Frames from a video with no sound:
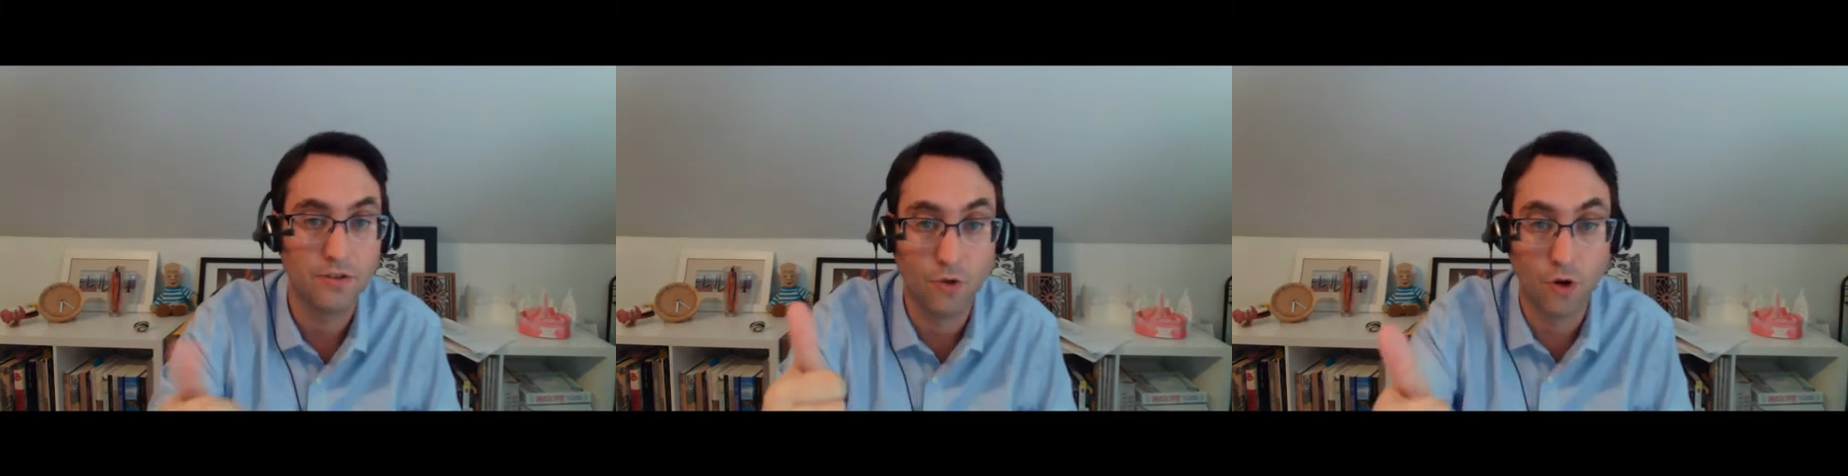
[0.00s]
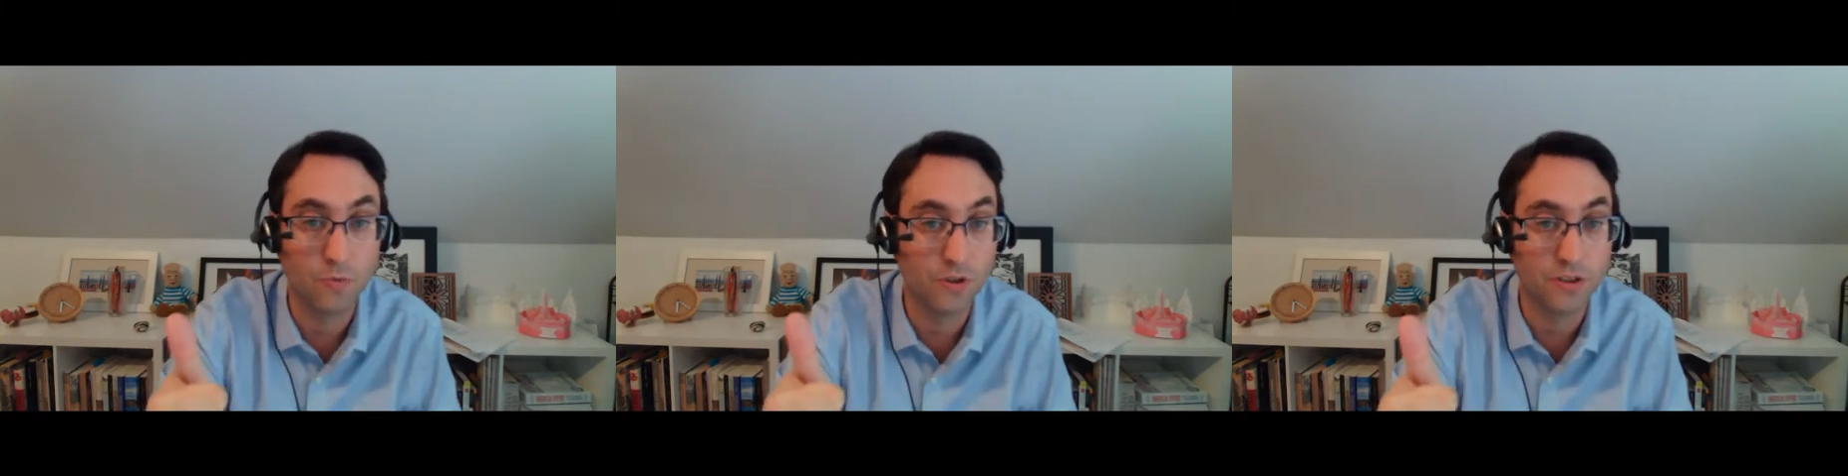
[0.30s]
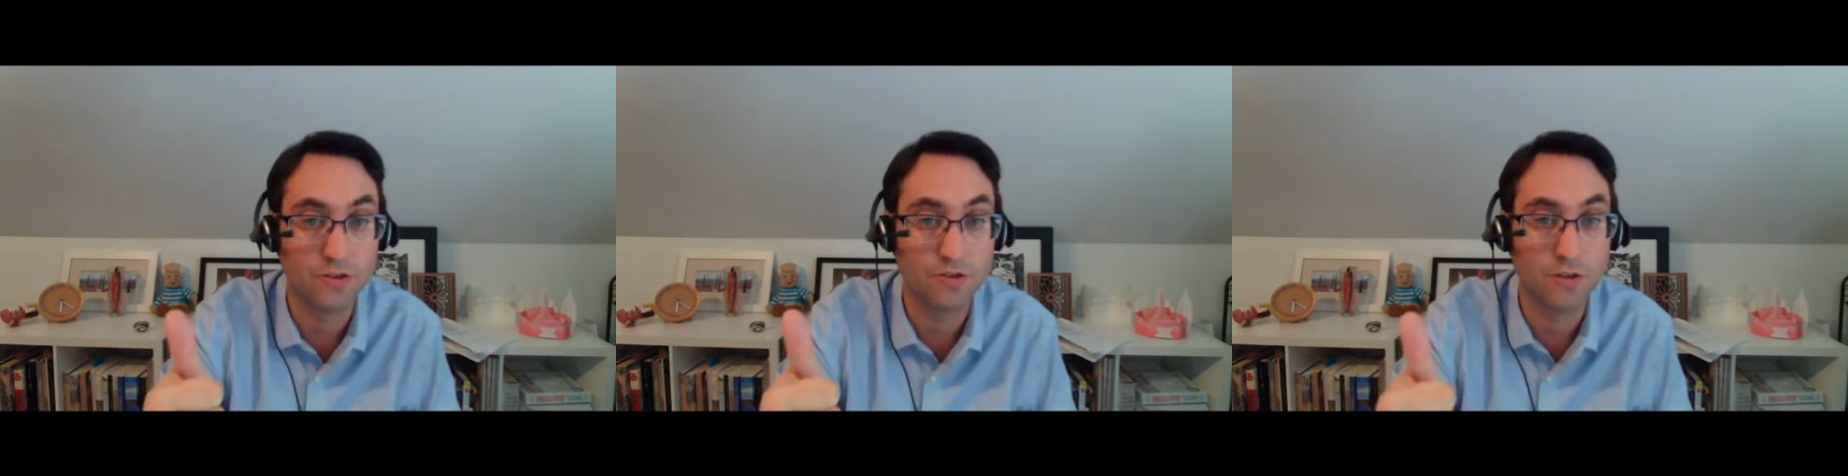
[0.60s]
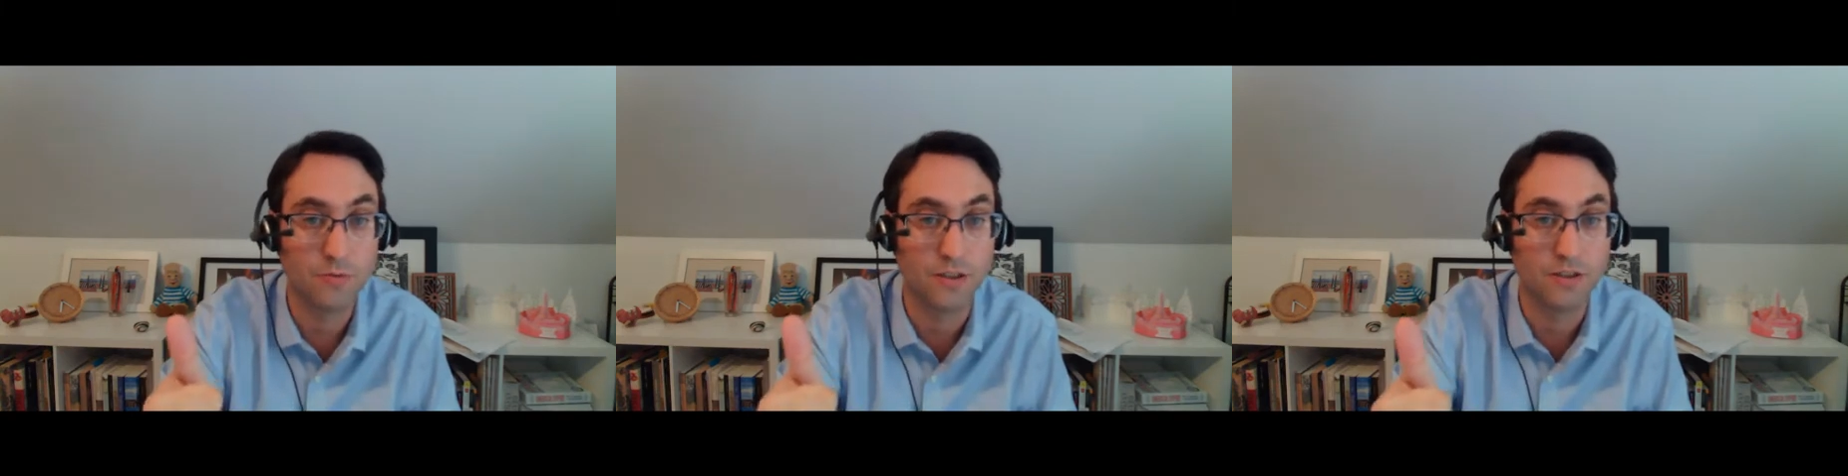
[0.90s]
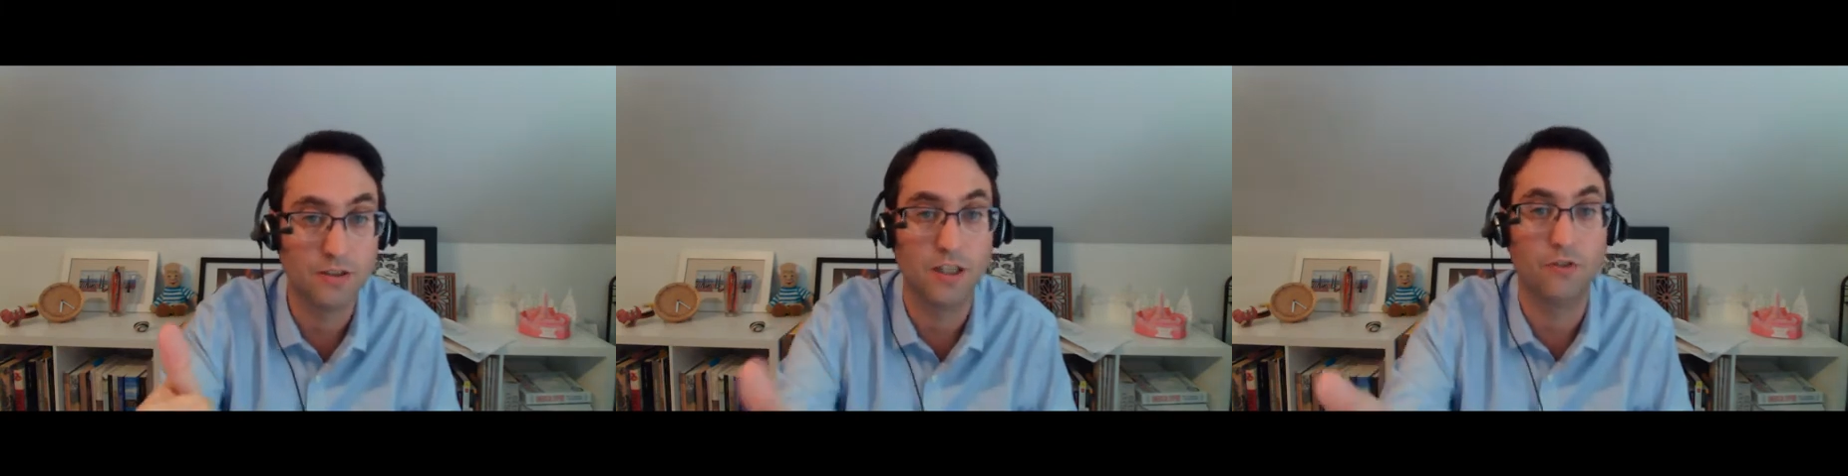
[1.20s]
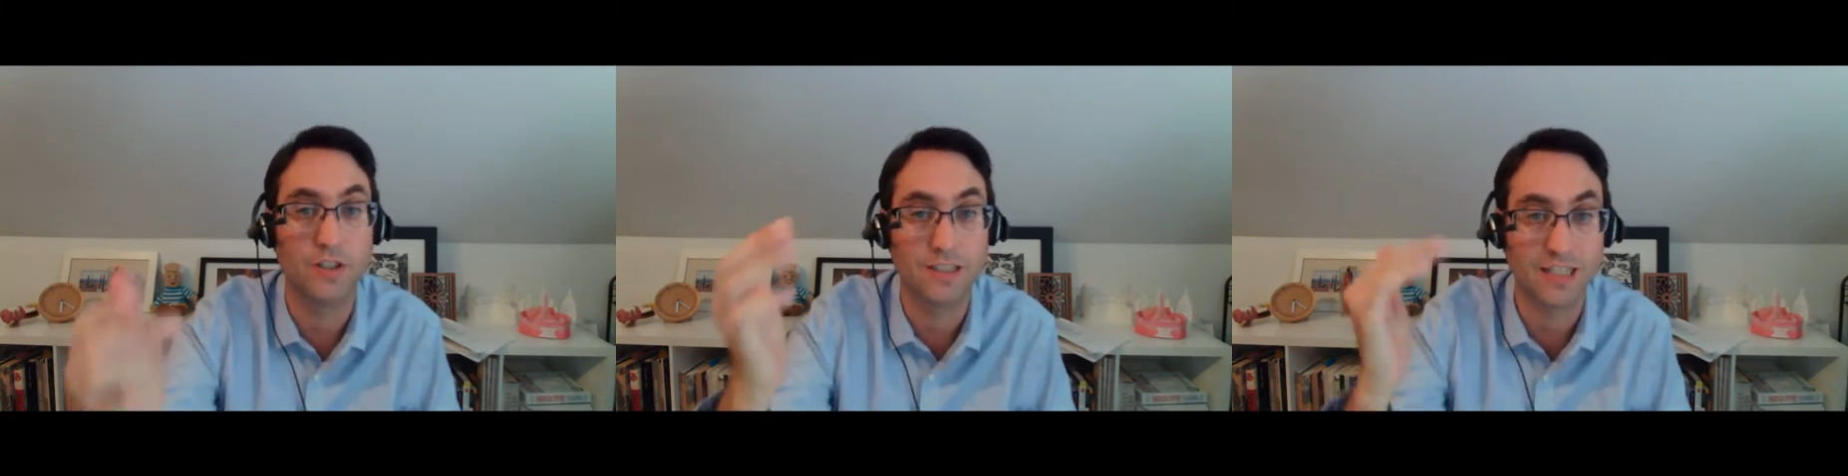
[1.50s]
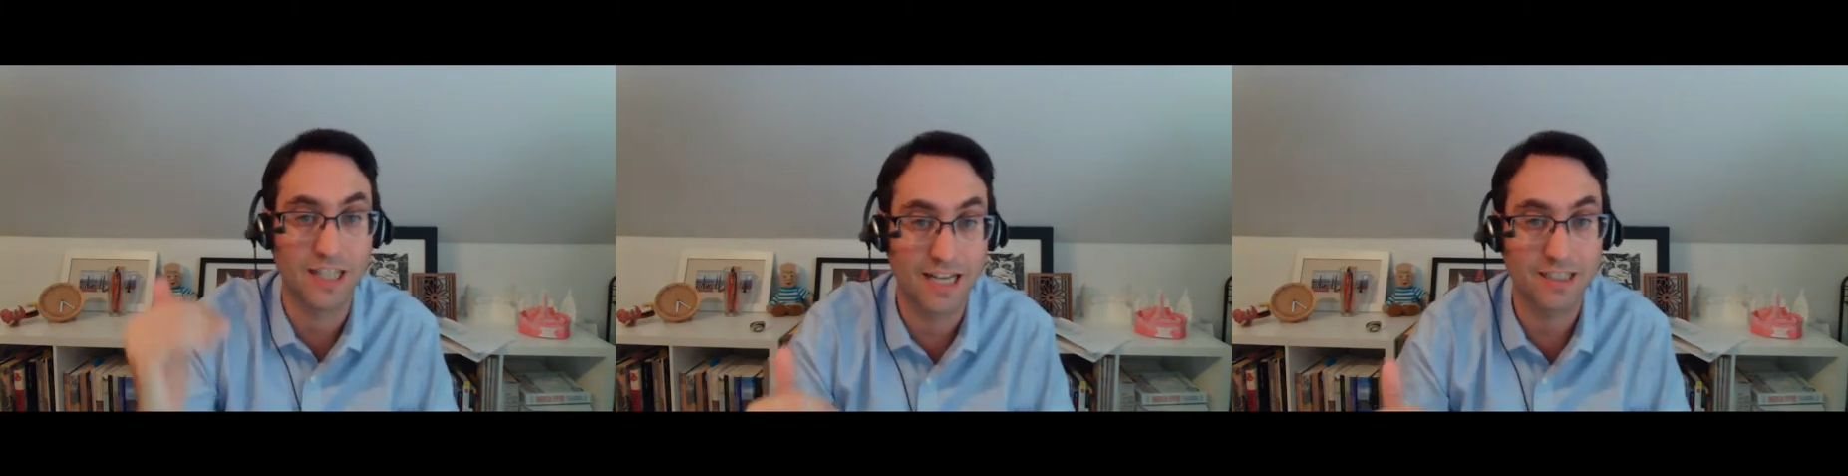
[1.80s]
normally distributed. If it's
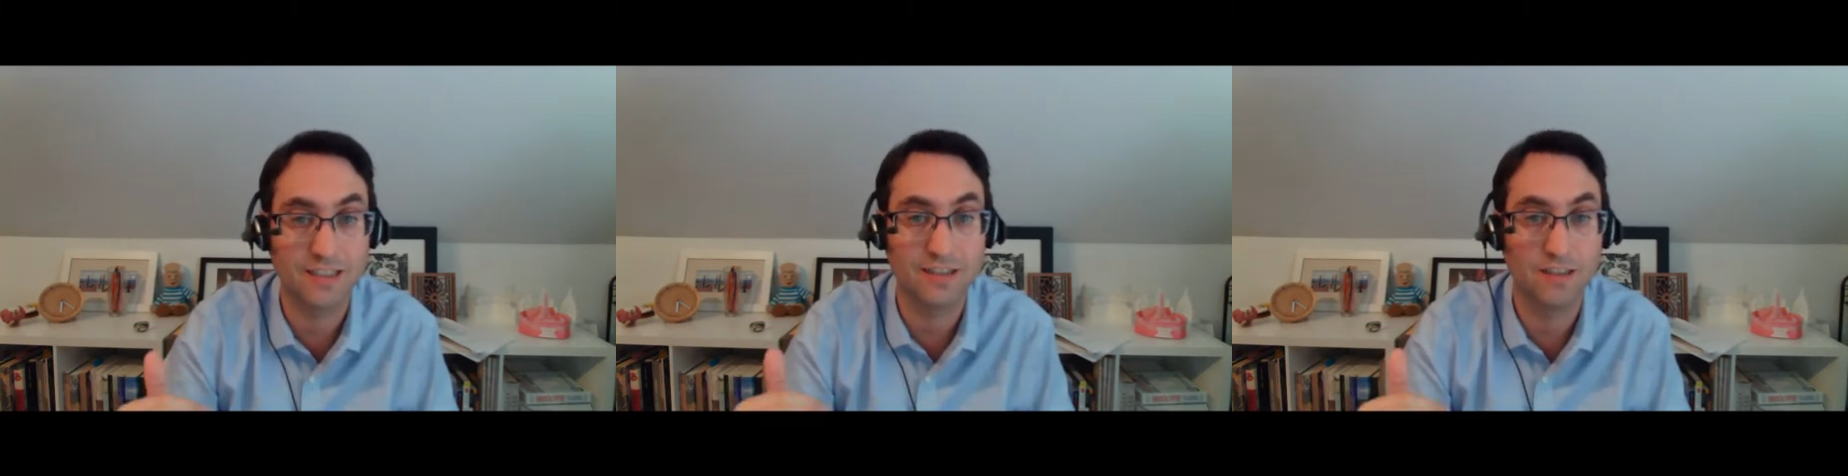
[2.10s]
less than